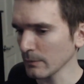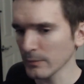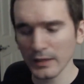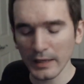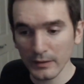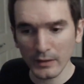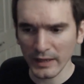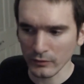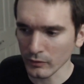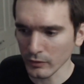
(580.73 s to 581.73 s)
And then
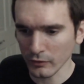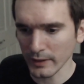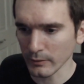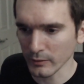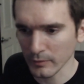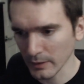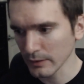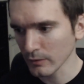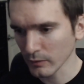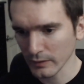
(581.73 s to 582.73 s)
as you start to try to
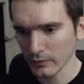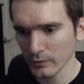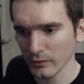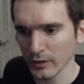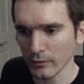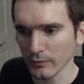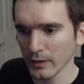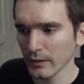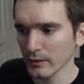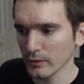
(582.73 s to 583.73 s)
explain those things to yourself,
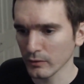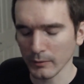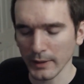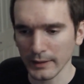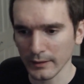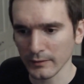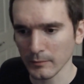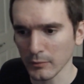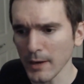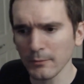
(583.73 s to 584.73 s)
you start recognizing
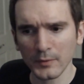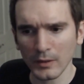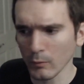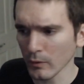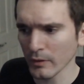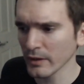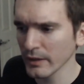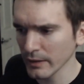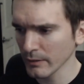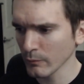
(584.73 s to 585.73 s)
problems like, well,
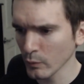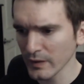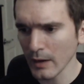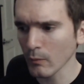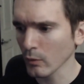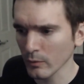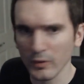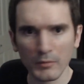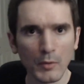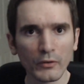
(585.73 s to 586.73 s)
would that work with
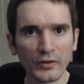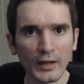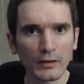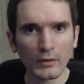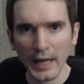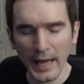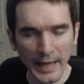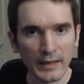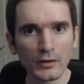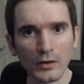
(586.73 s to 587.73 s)
a motorcycle
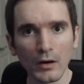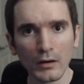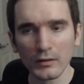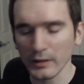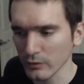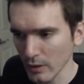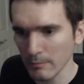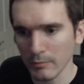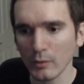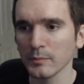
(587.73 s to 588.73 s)
and a car? Like, do they
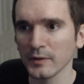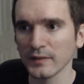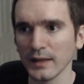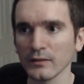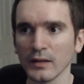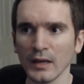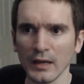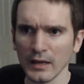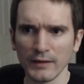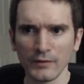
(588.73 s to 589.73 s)
both possess,
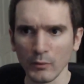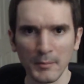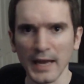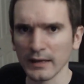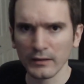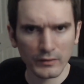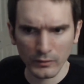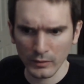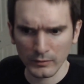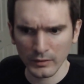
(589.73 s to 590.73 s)
if it were magnets,
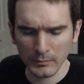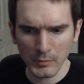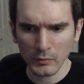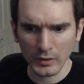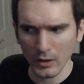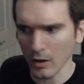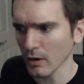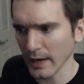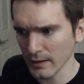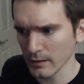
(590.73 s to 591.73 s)
does both the car
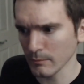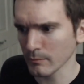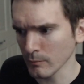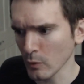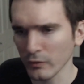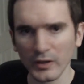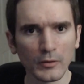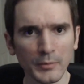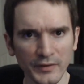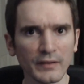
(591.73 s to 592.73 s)
and the motorcycle
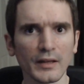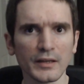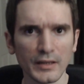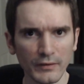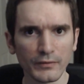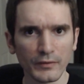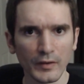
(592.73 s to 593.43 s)
possess enough